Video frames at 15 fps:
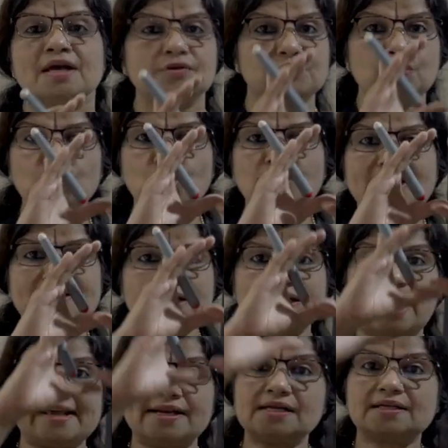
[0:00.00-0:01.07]
you know that the
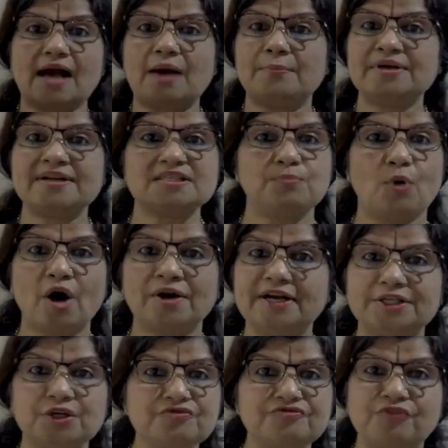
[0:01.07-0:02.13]
chiral carbon is
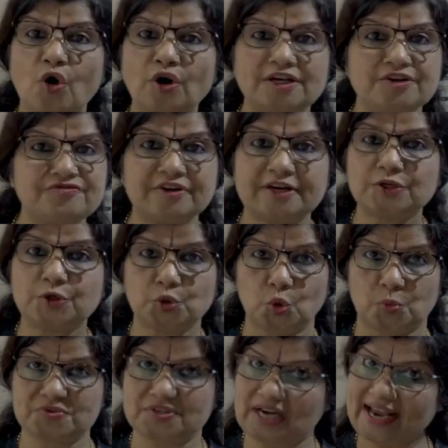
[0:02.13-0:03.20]
bonded to 4 different
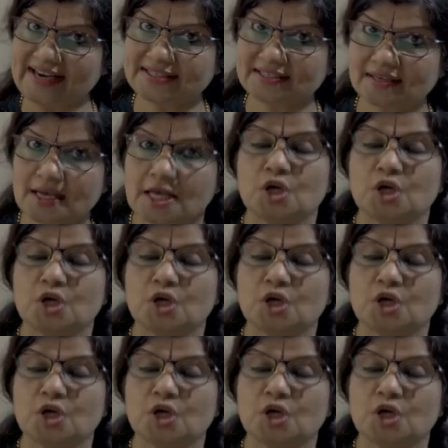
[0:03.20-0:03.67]
groups, right?